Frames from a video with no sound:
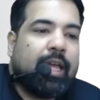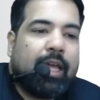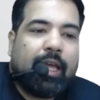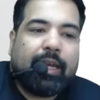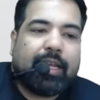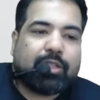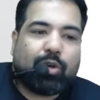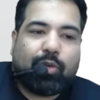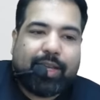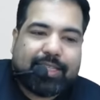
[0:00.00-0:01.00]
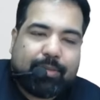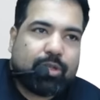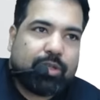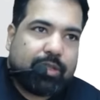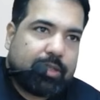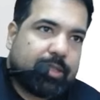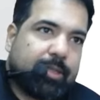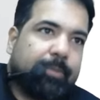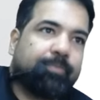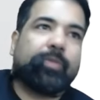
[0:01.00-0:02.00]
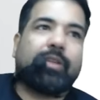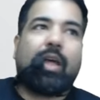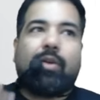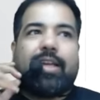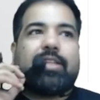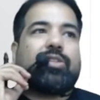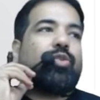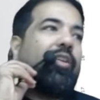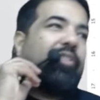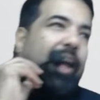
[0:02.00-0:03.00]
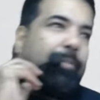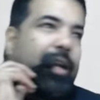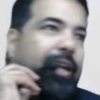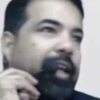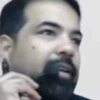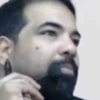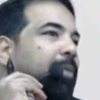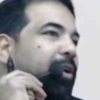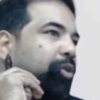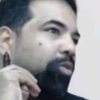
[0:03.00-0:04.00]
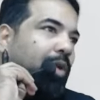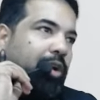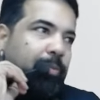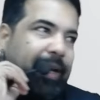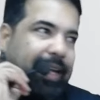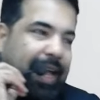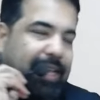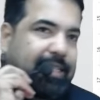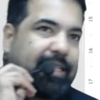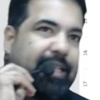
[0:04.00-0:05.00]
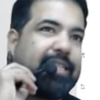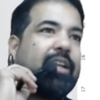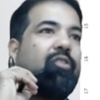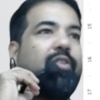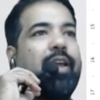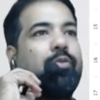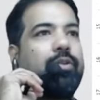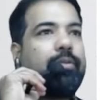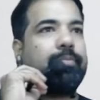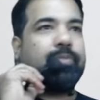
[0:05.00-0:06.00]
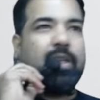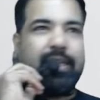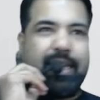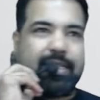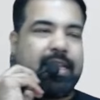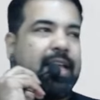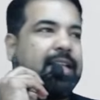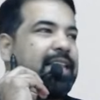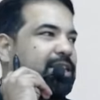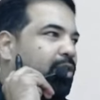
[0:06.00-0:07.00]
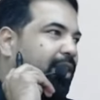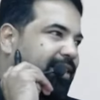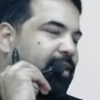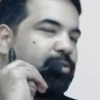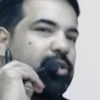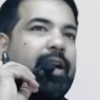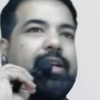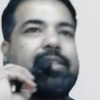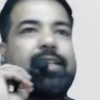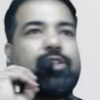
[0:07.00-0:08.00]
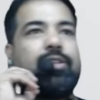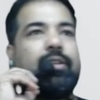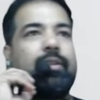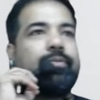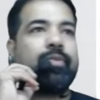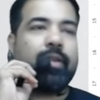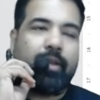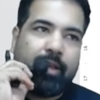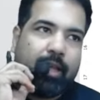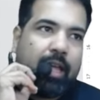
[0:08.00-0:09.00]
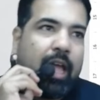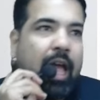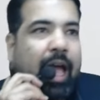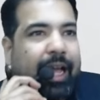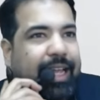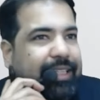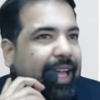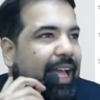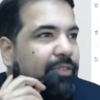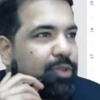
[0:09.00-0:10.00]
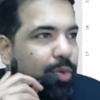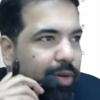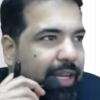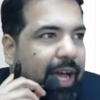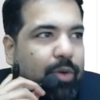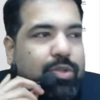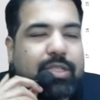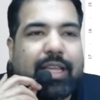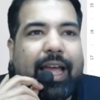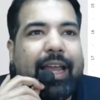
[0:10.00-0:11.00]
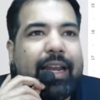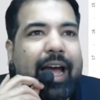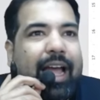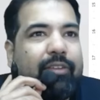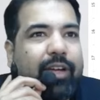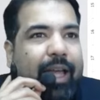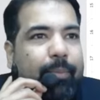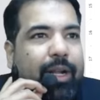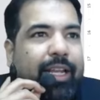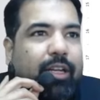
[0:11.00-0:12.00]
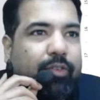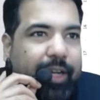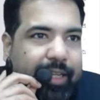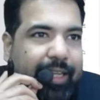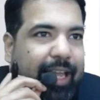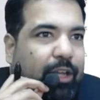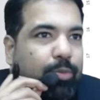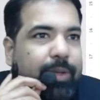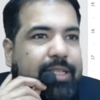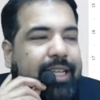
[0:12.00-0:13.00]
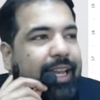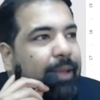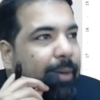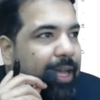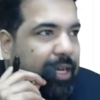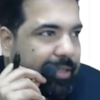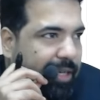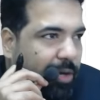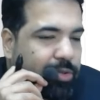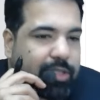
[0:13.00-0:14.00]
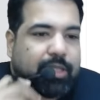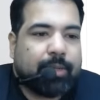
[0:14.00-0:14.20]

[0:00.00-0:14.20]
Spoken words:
Let's go to exemptions. Now guys, you have capital gain, but you don't want to pay tax. Is there a way out? Yes, that's called exemption under section. Guys, I have sold a house and I have a capital gain of 80 lakh rupees. Can I buy another house?